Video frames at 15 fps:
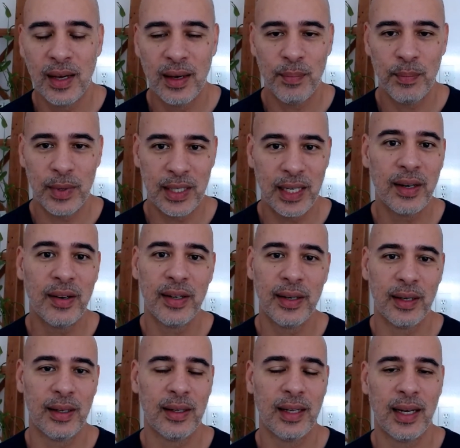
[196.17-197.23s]

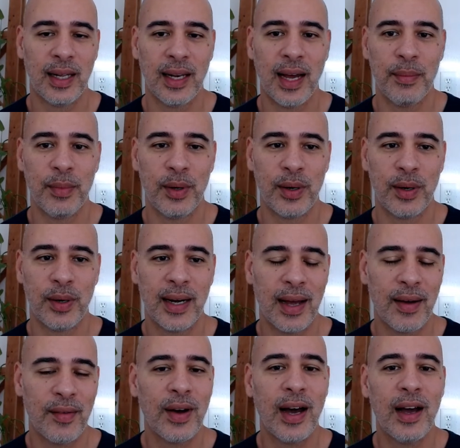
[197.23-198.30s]
material a lot more.
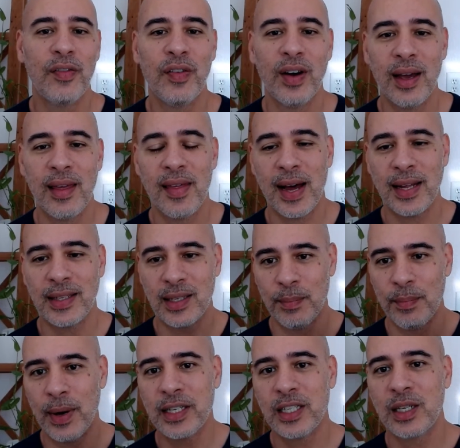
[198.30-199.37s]
And I find that that's a
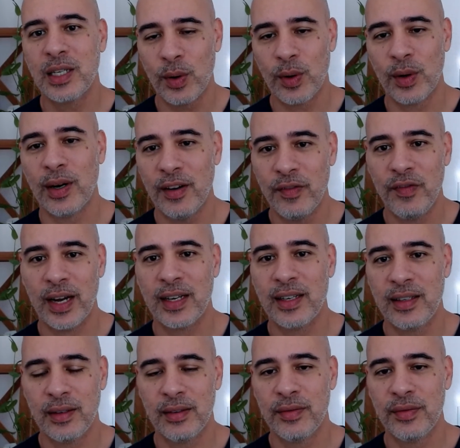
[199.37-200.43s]
much more
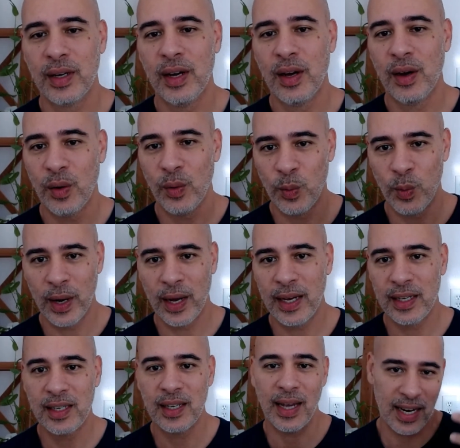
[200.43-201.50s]
effective way
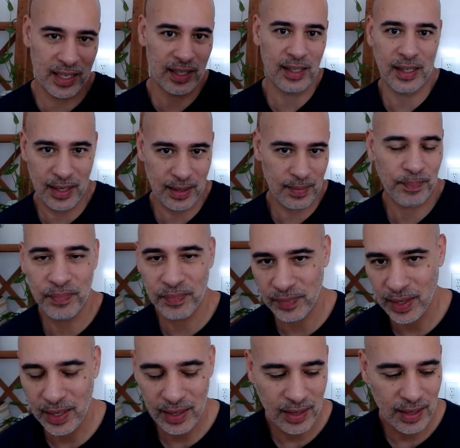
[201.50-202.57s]
to actually
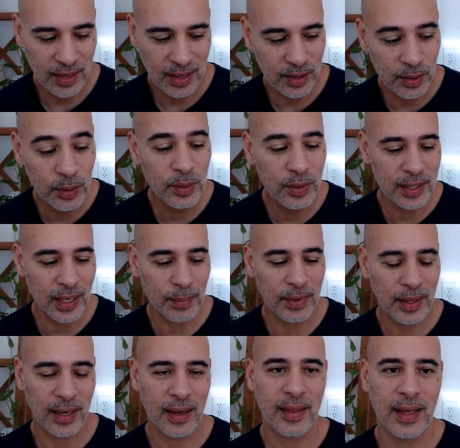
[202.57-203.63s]
use
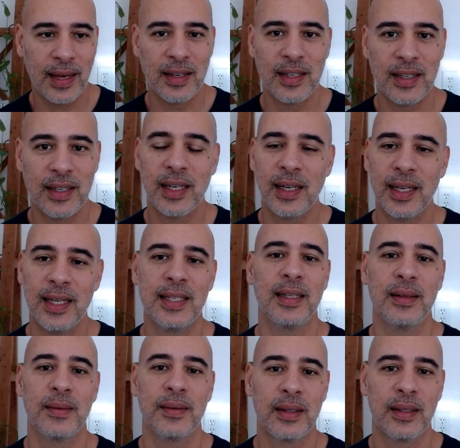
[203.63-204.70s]
something than just to listen,
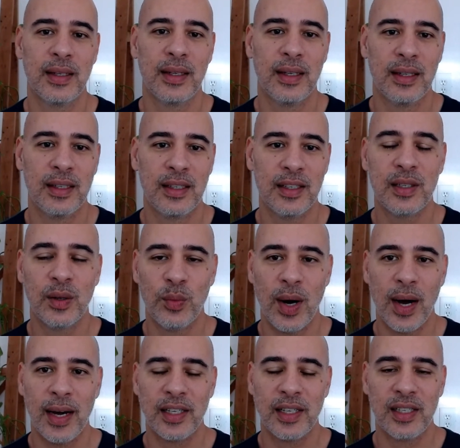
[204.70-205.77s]
just to
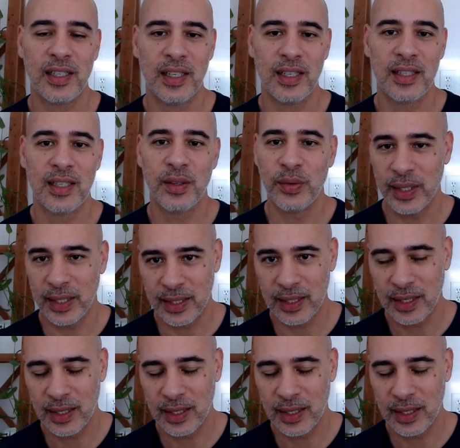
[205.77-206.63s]
watch, just to read.